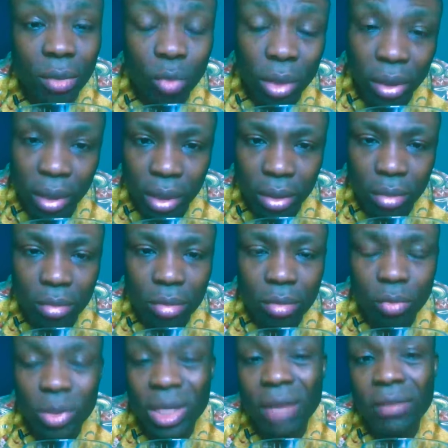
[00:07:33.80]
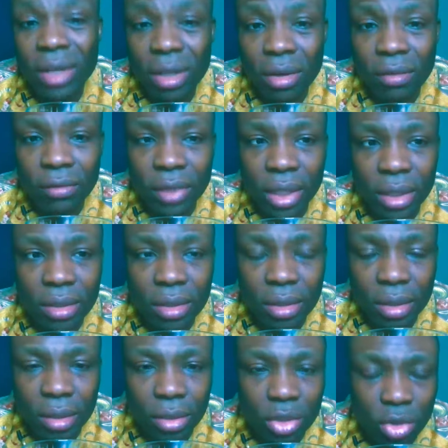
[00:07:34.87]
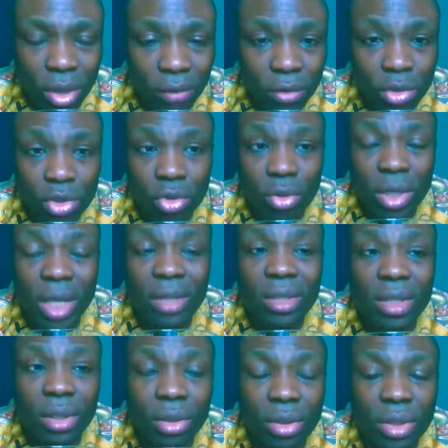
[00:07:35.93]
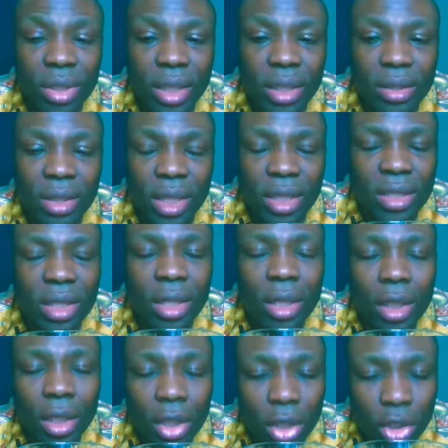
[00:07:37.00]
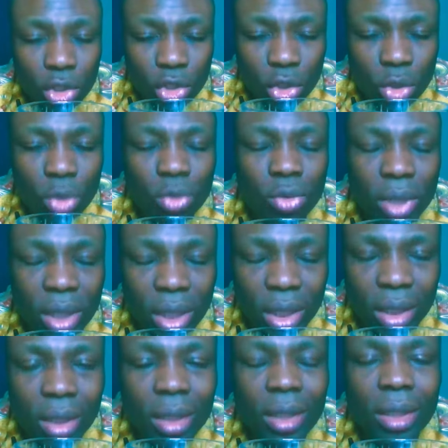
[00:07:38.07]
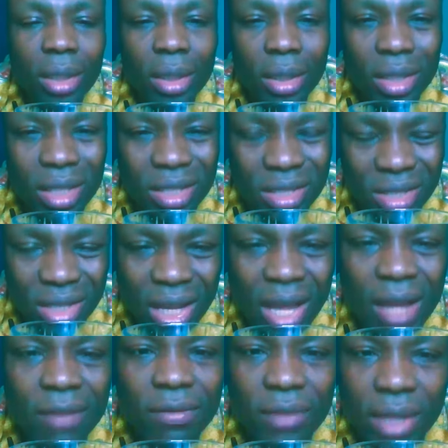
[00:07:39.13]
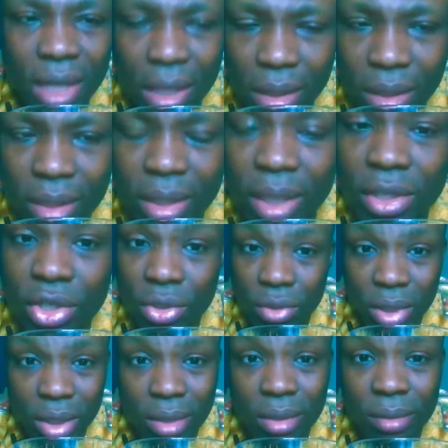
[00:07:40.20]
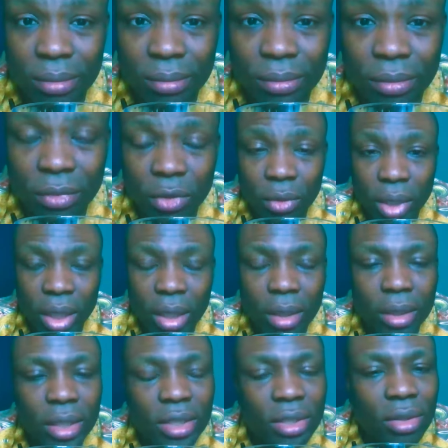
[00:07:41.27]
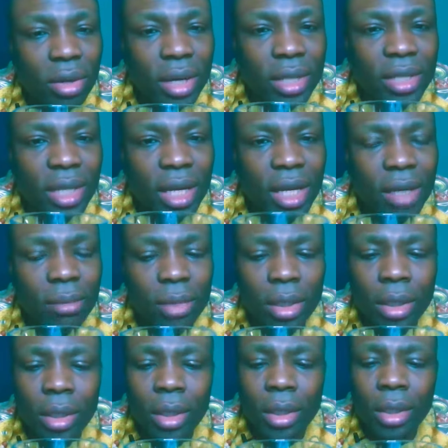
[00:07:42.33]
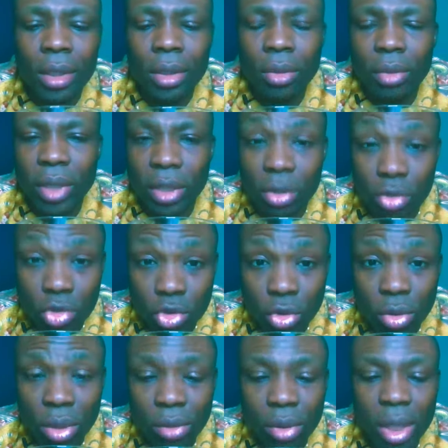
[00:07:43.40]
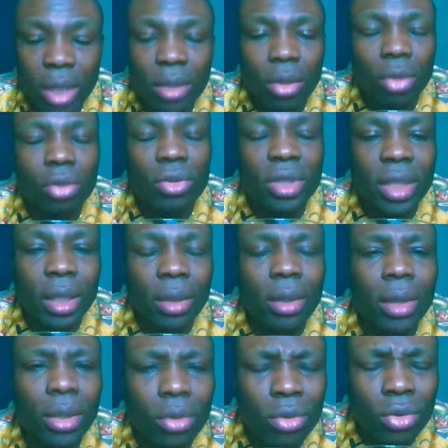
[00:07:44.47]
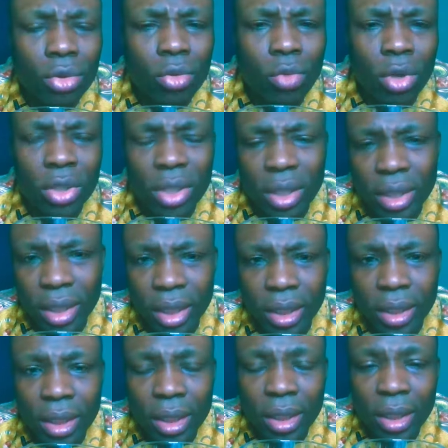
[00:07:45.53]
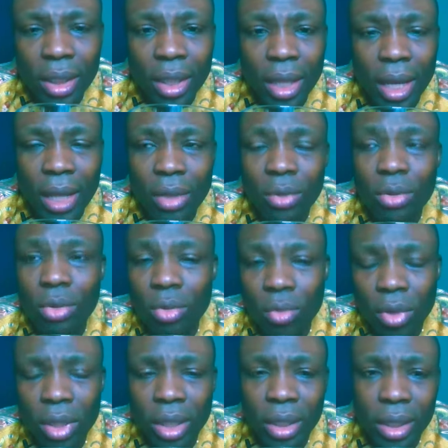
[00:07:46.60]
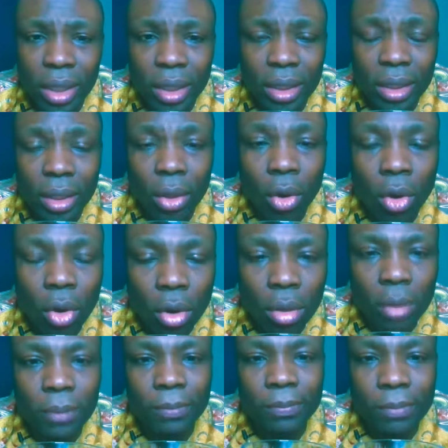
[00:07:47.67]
within you, with every confidence, because you have to show that seriousness that you really deserve that thing that you need. Okay, this is not a time, okay, to joke around or to say, oh, I don't know what I need, I don't know what I need, or